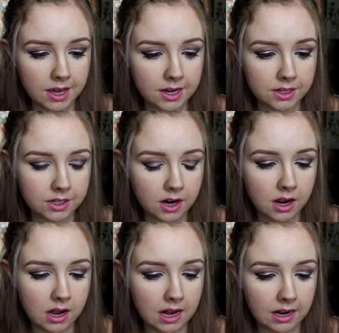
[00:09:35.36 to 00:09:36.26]
Each
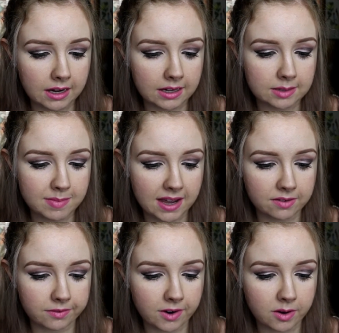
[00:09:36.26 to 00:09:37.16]
eyeliner is
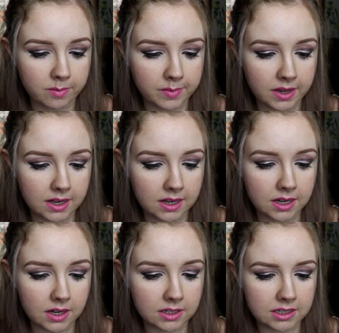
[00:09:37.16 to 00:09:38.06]
made from
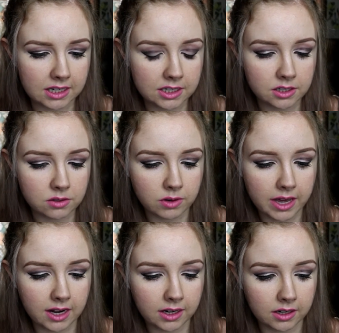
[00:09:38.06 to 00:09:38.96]
delicious
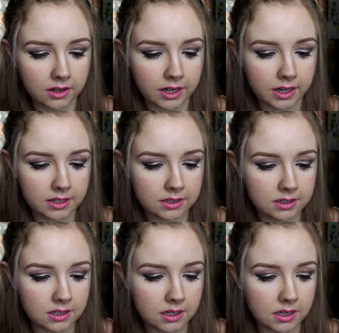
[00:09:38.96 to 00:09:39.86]
organic
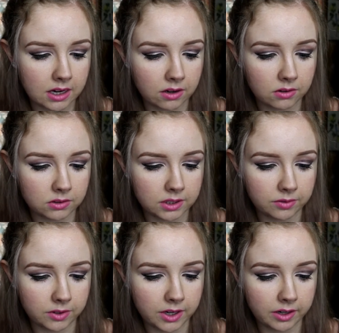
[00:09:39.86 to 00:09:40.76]
ingredients and
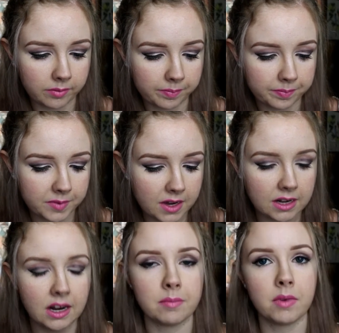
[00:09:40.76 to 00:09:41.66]
cruelty-free.
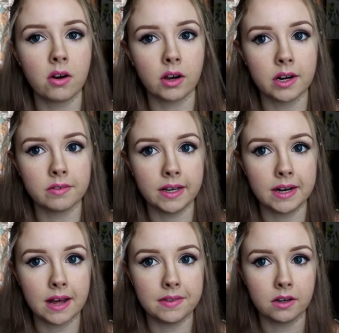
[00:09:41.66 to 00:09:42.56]
Now, I'm not going to
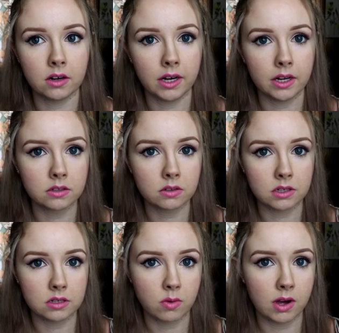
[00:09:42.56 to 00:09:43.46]
read out the ingredients
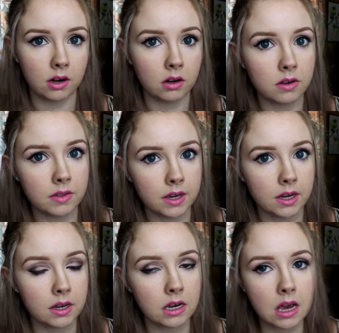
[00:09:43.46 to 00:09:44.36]
because there's quite a lot there.